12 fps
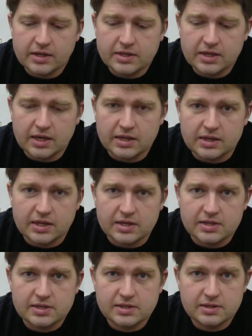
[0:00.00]
to get
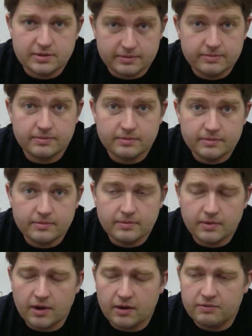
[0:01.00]
this
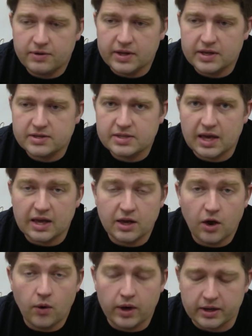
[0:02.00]
fitness thing
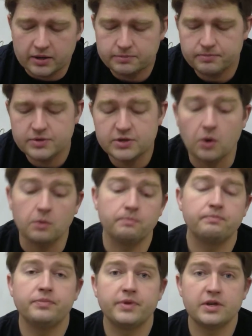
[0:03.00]
going. So
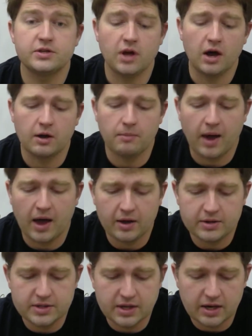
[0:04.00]
let's talk
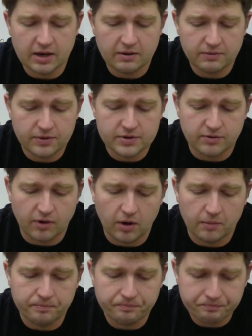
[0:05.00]
about, first of
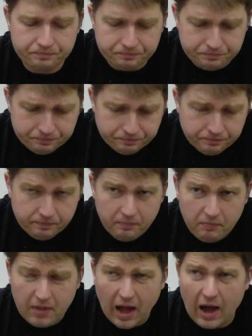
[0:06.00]
all,
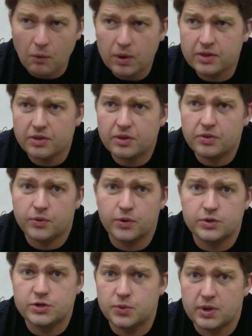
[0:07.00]
I went
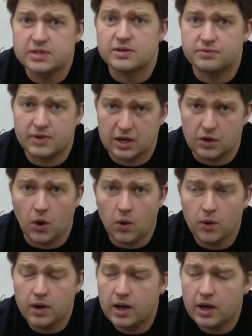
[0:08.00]
through 2 weeks of keto.